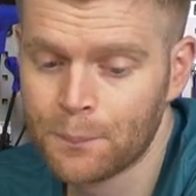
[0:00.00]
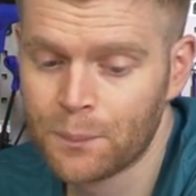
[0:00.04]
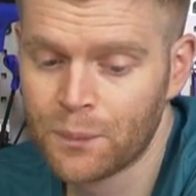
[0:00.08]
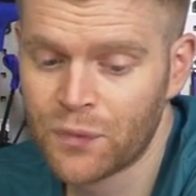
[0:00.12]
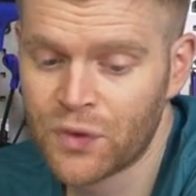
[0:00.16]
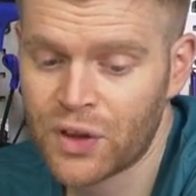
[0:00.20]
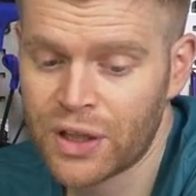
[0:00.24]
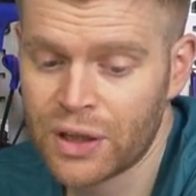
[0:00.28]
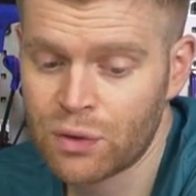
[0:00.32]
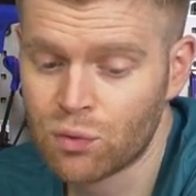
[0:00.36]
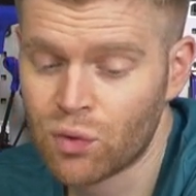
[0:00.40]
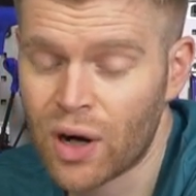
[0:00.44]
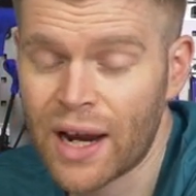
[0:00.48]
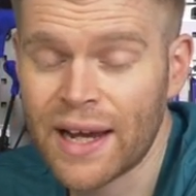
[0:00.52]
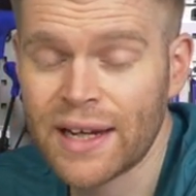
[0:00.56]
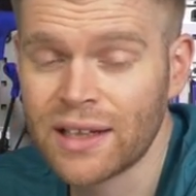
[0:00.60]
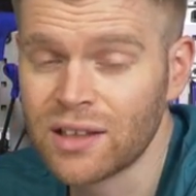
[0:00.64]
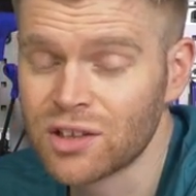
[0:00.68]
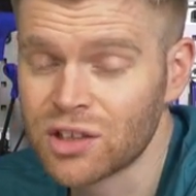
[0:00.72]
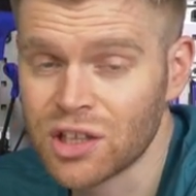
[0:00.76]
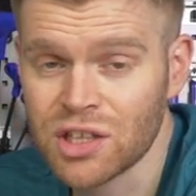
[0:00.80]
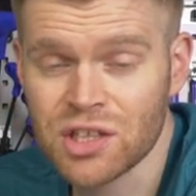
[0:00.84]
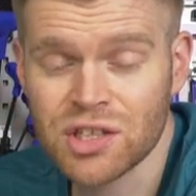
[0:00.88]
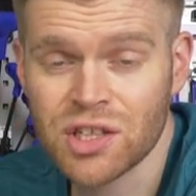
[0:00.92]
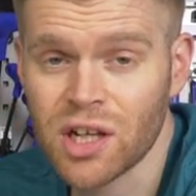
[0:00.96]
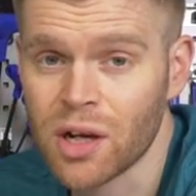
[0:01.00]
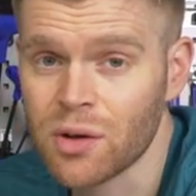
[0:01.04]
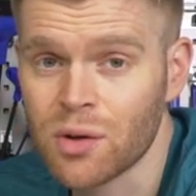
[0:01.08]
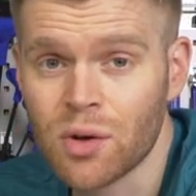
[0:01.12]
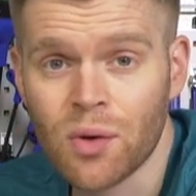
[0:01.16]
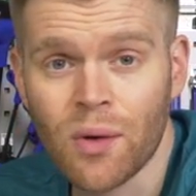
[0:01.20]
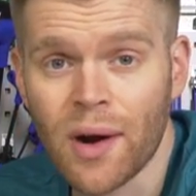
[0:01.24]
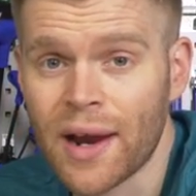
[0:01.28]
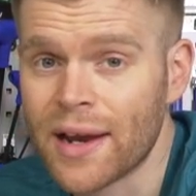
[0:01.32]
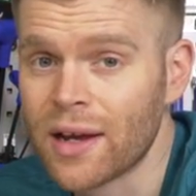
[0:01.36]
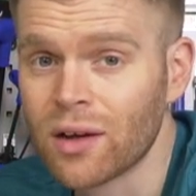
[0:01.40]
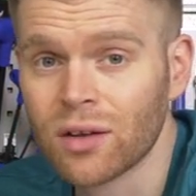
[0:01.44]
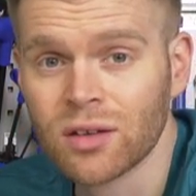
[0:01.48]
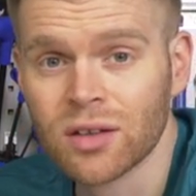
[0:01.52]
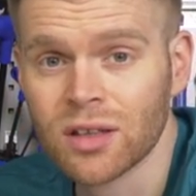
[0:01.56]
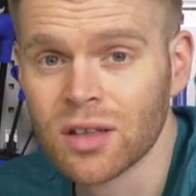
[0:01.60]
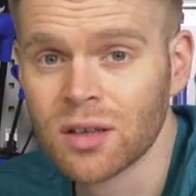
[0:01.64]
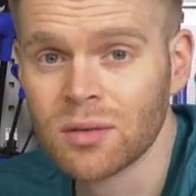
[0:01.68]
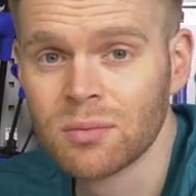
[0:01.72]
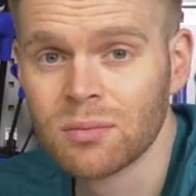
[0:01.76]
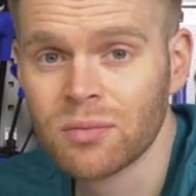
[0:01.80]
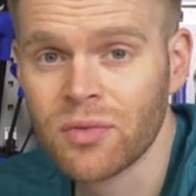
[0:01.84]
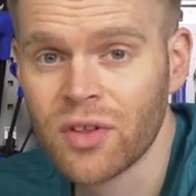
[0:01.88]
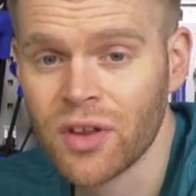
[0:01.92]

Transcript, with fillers: the range is so great on them